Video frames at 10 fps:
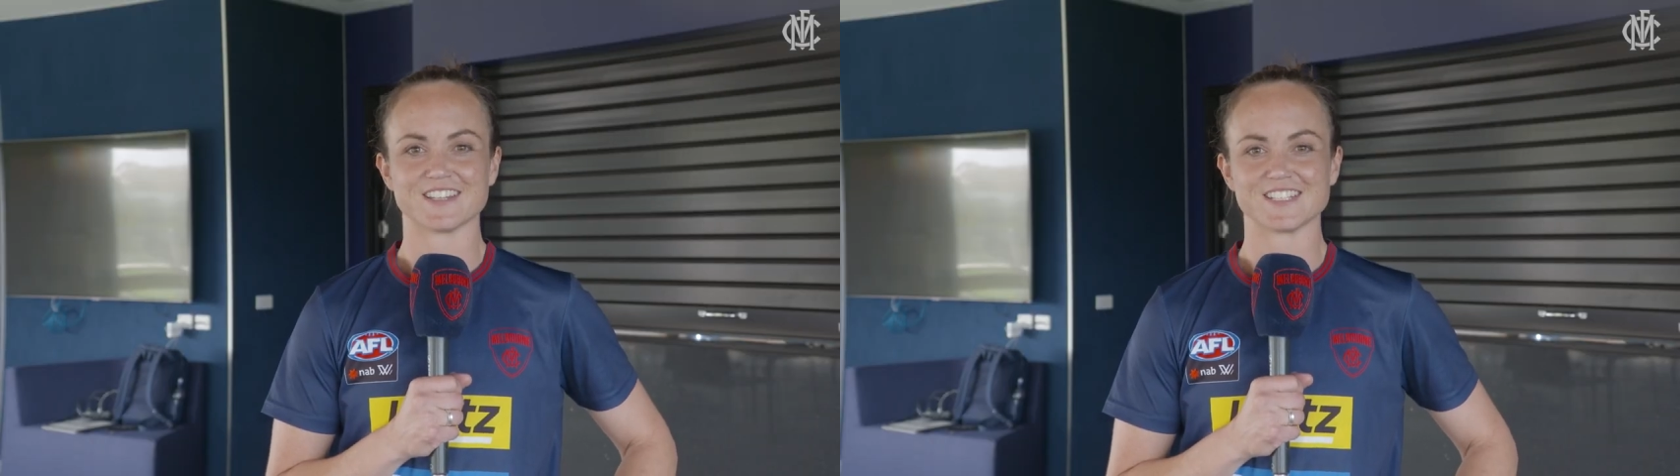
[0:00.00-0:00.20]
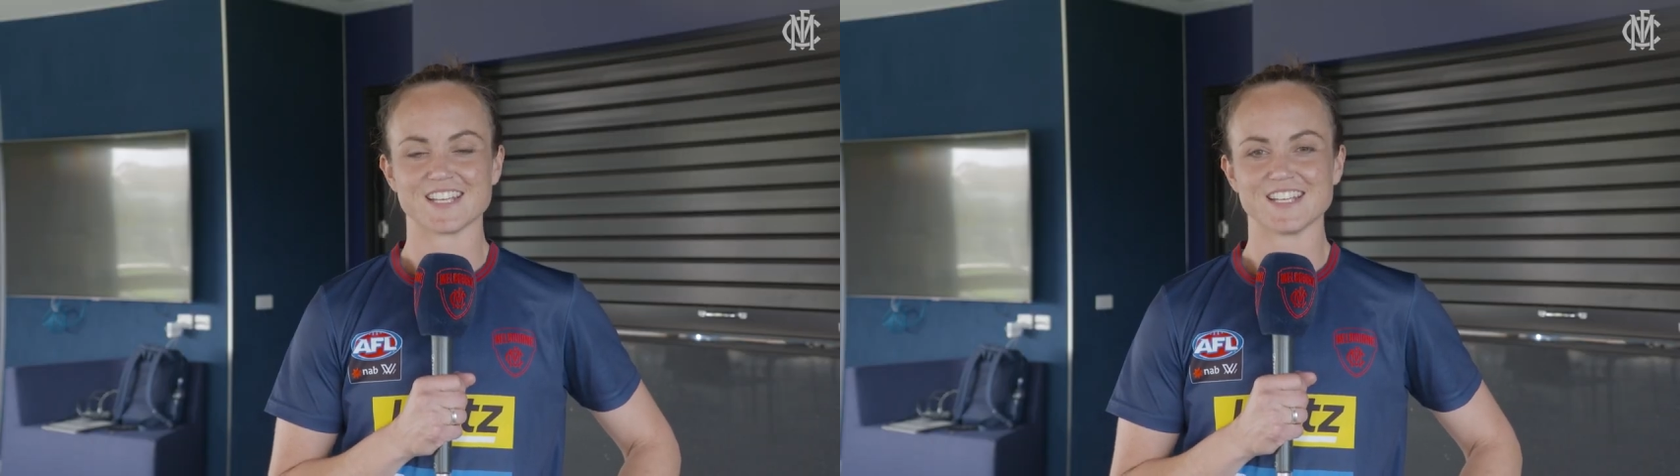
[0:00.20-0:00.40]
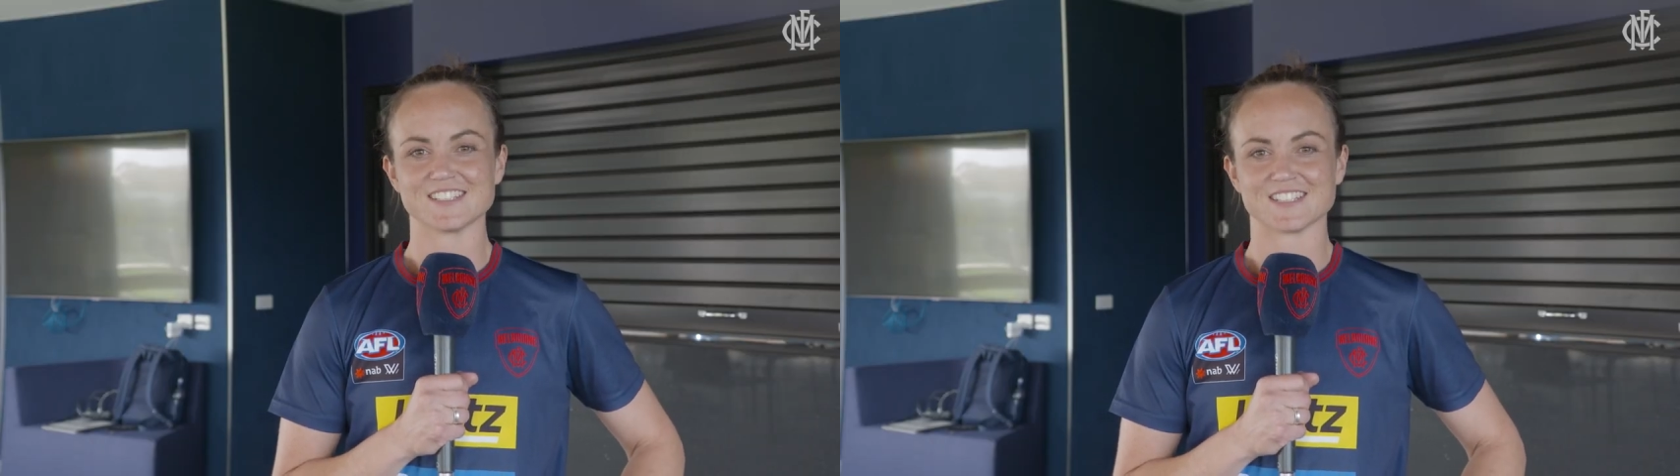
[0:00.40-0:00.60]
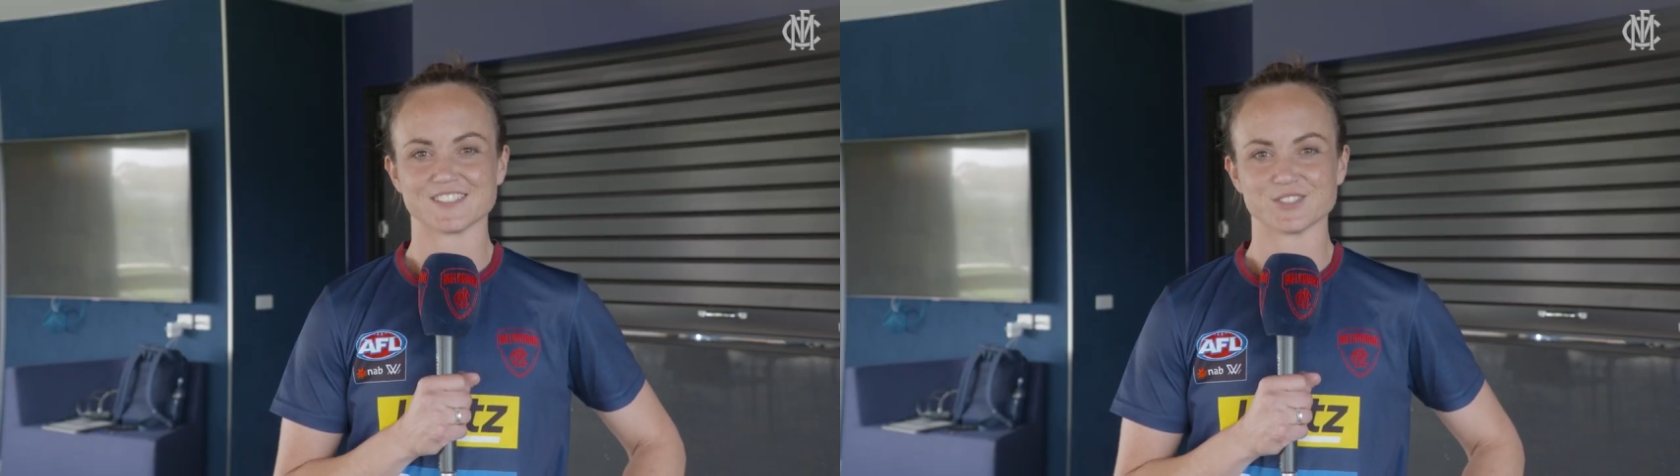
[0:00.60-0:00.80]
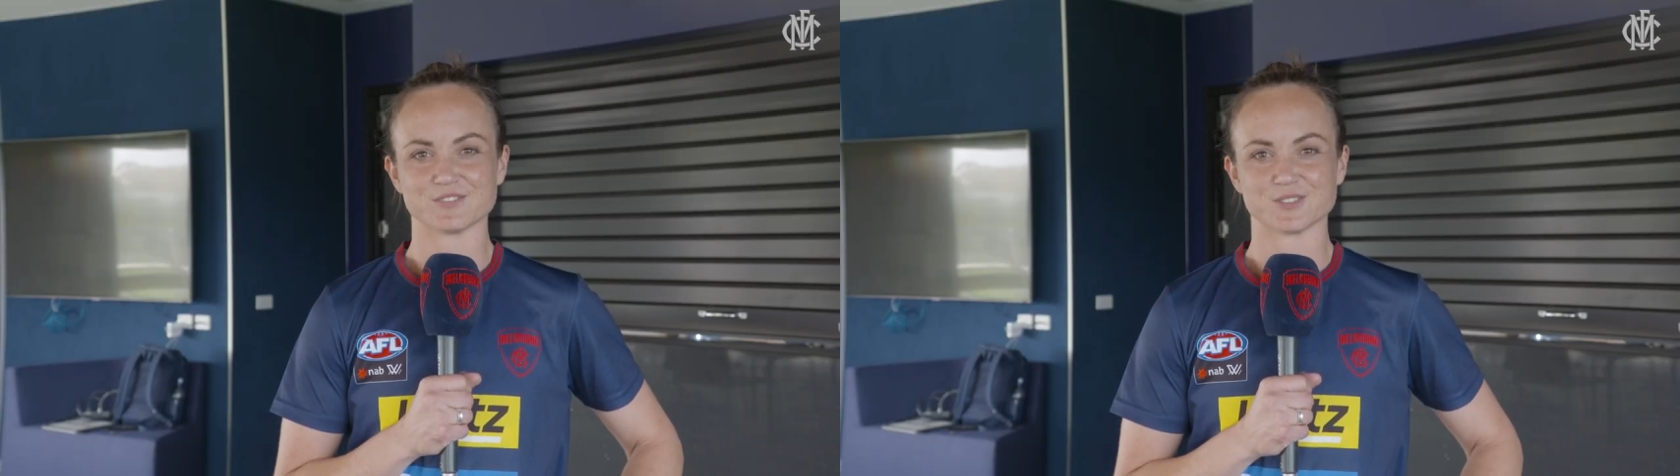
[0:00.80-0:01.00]
at the D's
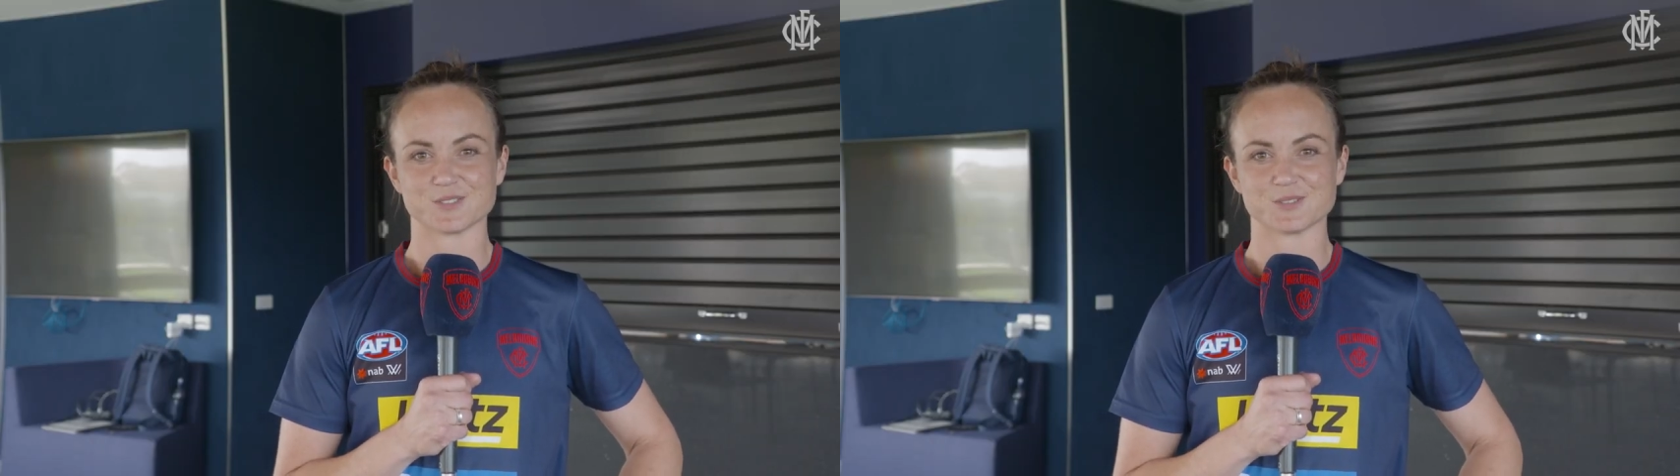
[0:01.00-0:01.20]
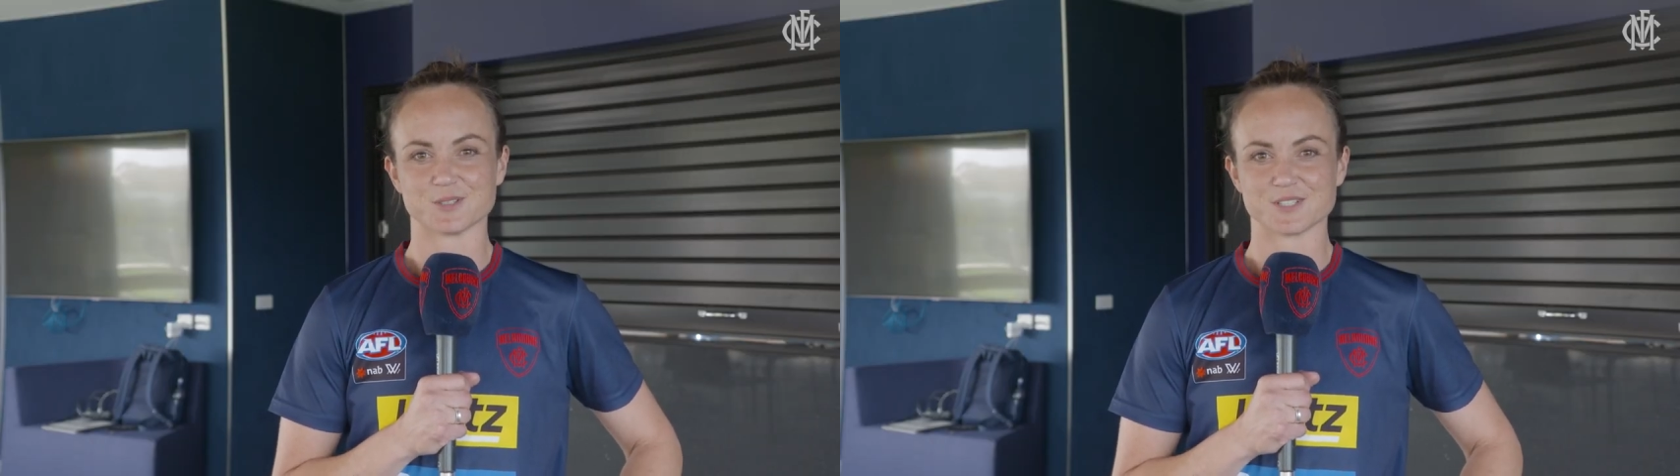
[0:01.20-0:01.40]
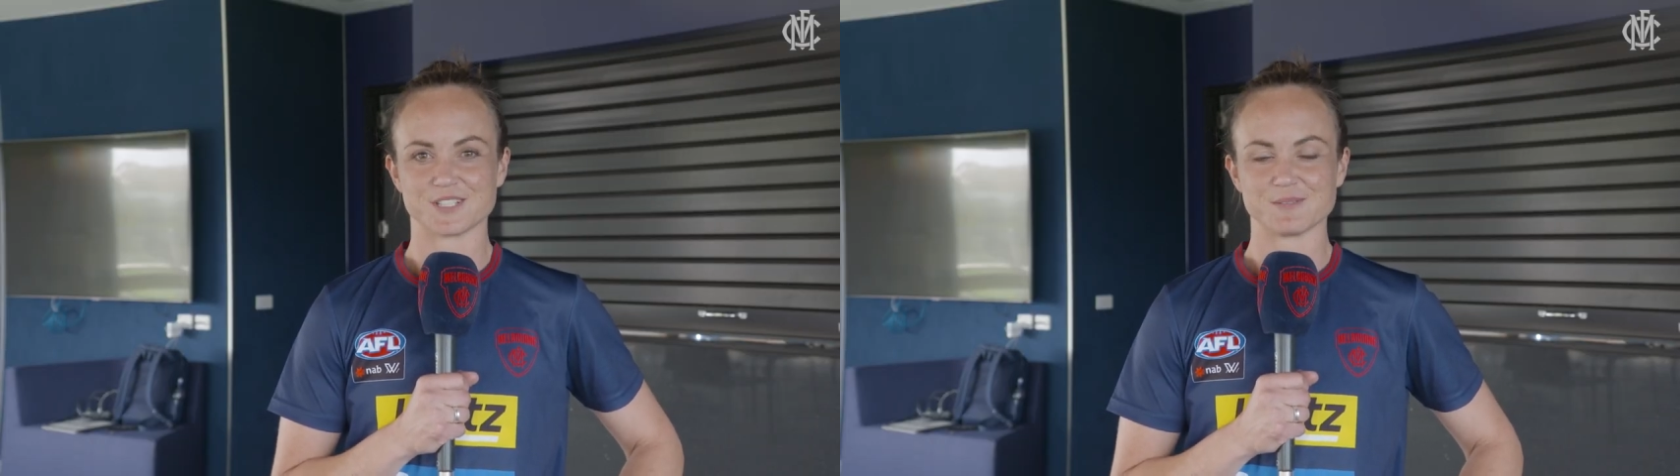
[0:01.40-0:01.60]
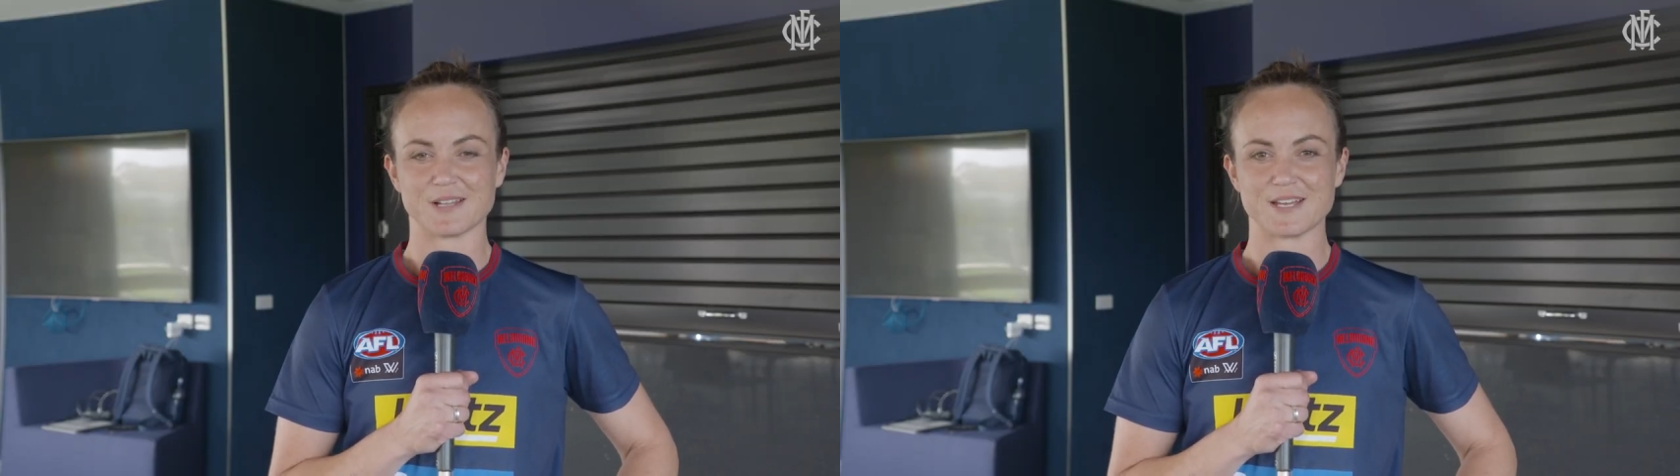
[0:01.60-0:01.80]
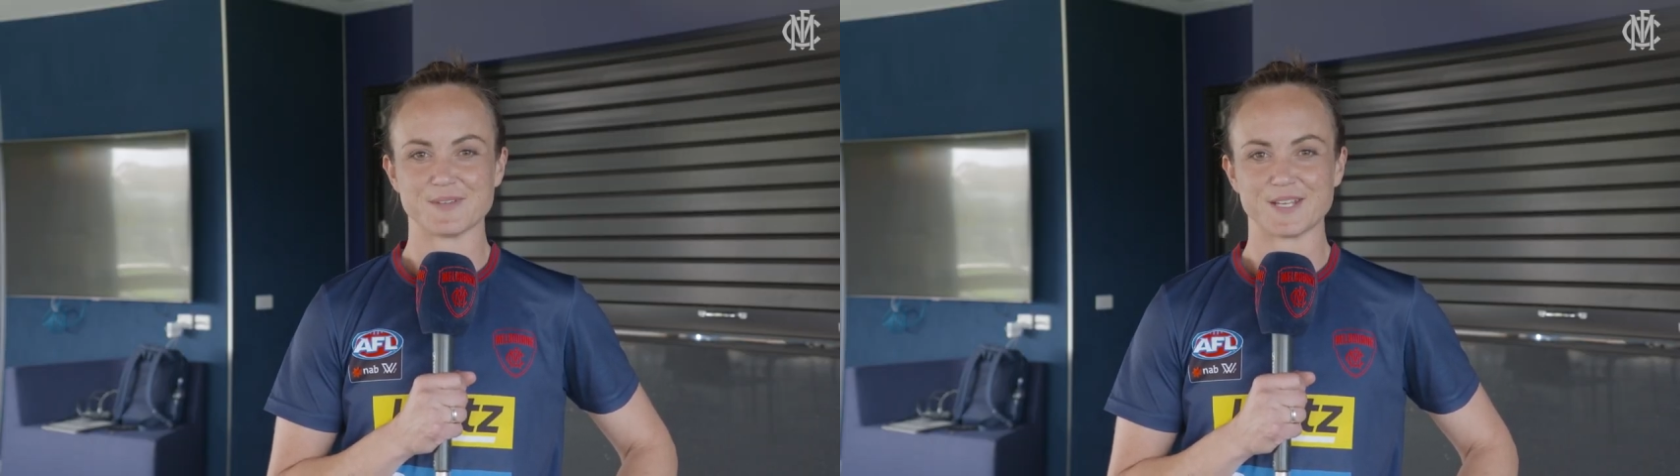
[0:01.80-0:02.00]
and look forward to watching you
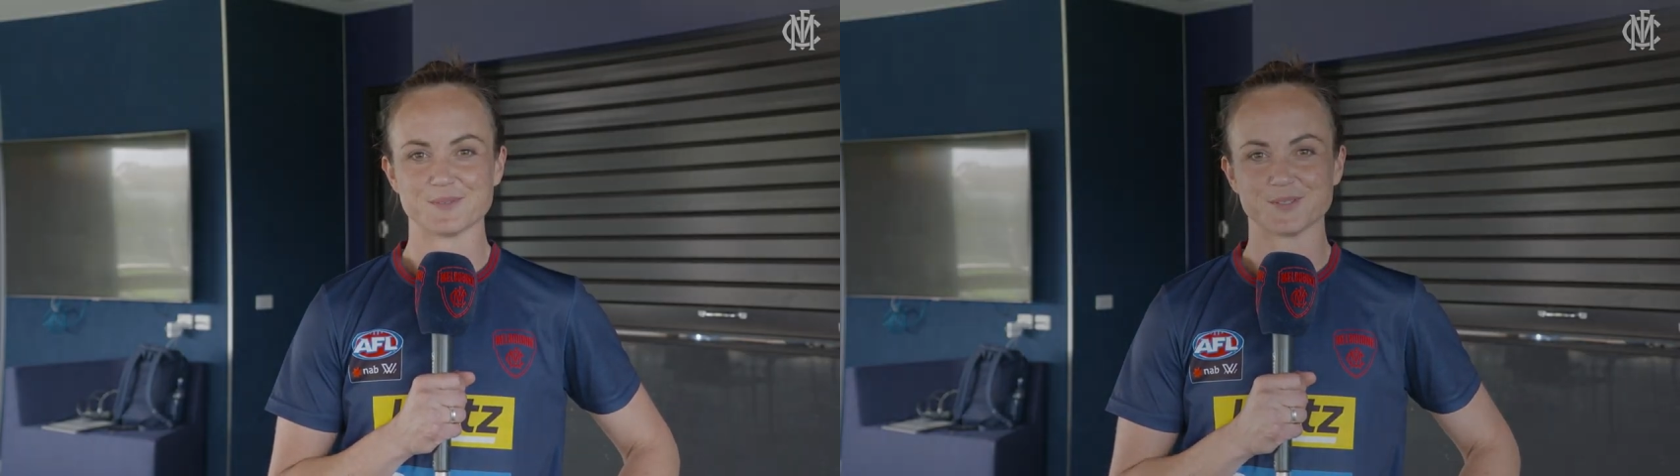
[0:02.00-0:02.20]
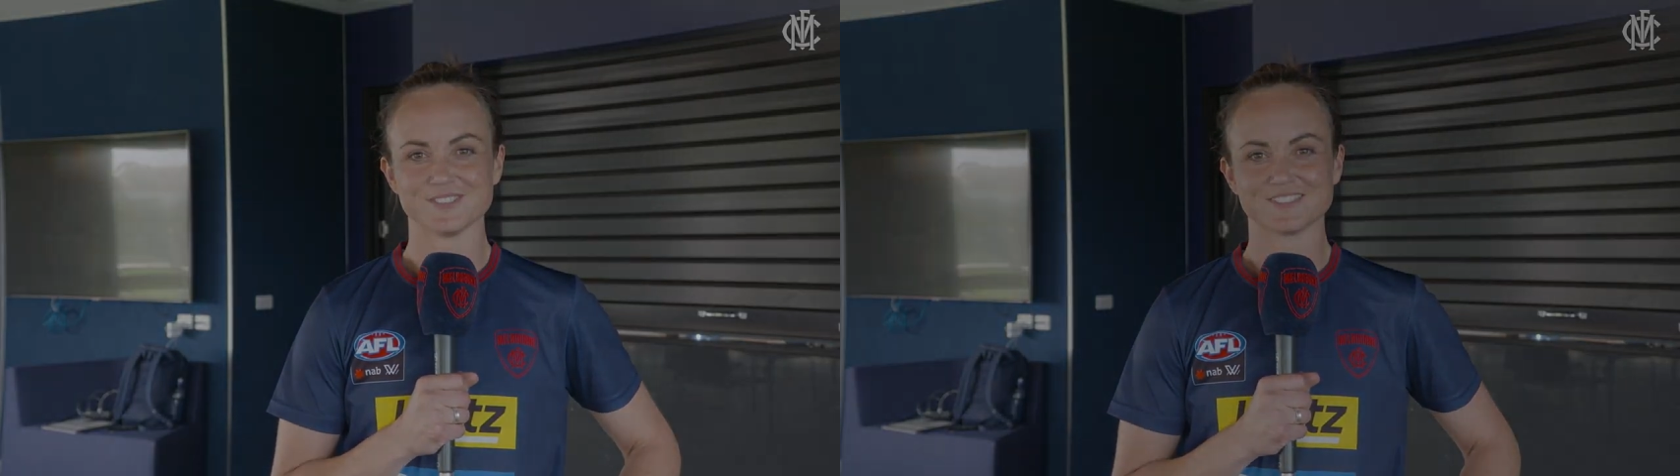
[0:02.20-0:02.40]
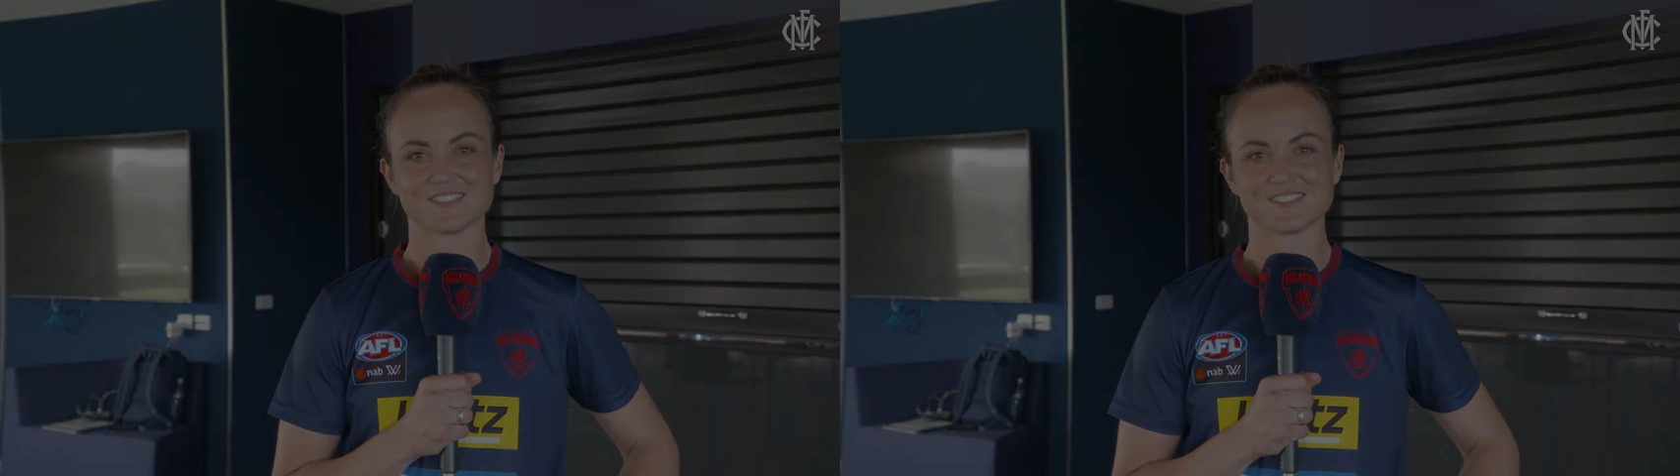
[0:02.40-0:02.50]
play many more.